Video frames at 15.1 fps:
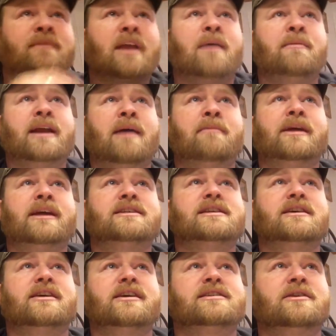I mean, I'm being
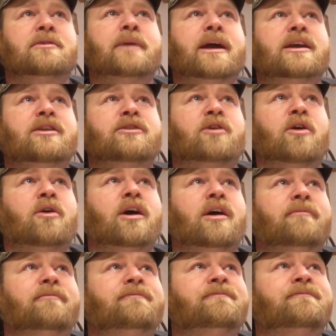serious. It'll make you throw up.